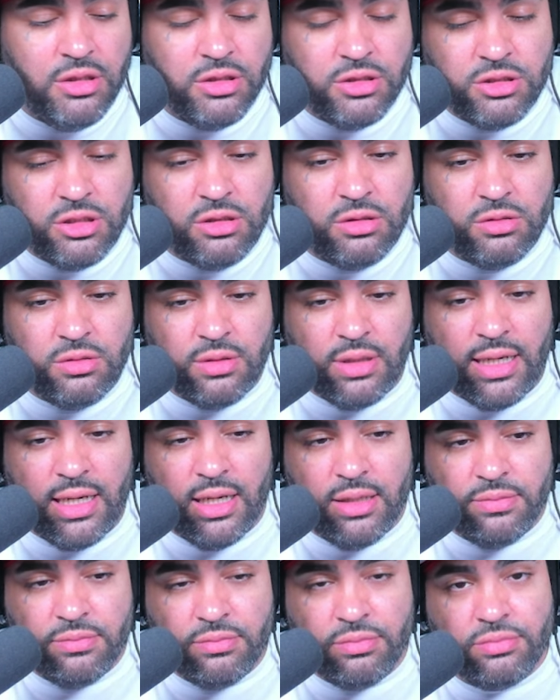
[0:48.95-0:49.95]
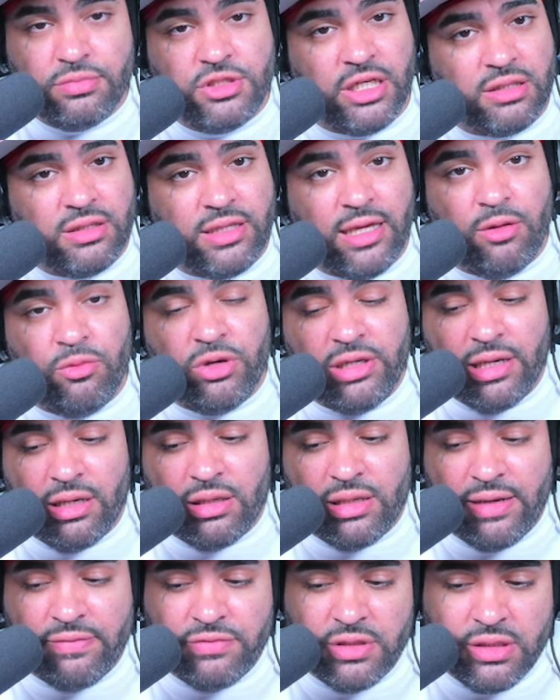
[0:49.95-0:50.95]
So check that one
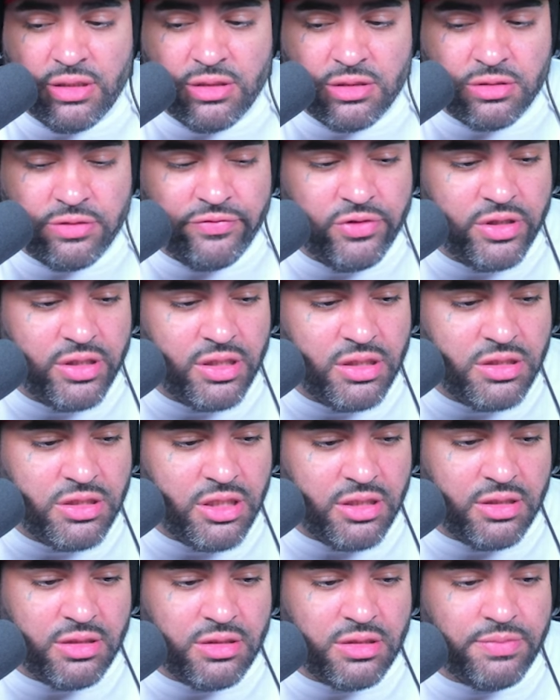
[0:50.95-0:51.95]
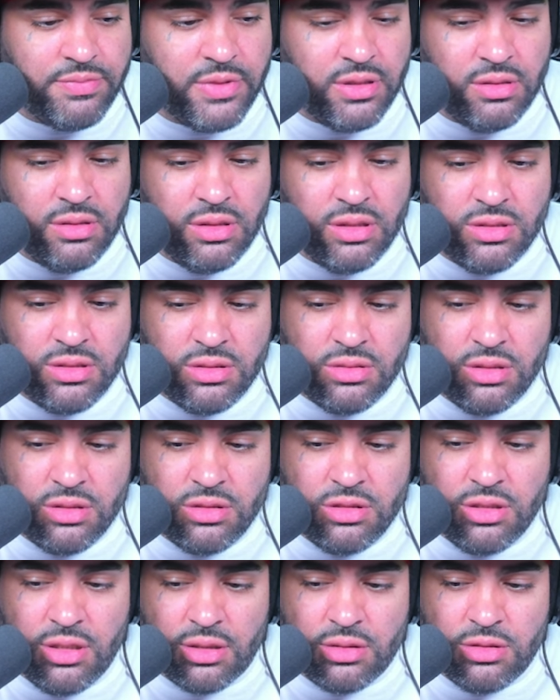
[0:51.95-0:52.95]
out after this if you get a chance, man. Let's
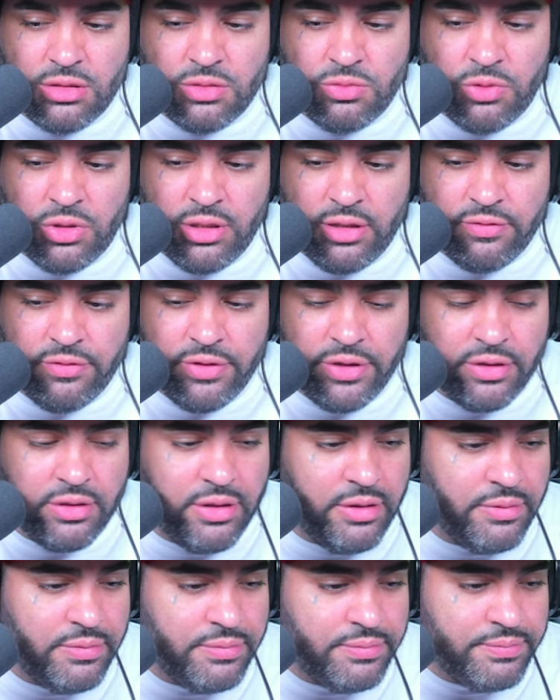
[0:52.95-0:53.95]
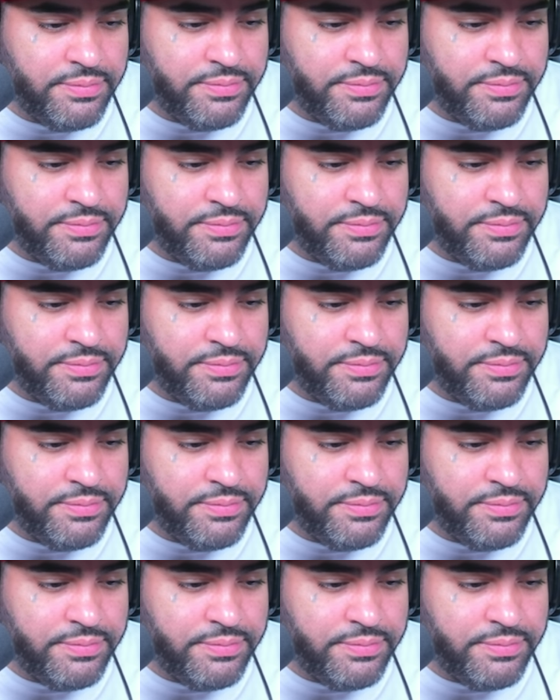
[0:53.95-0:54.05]
check this one out right now.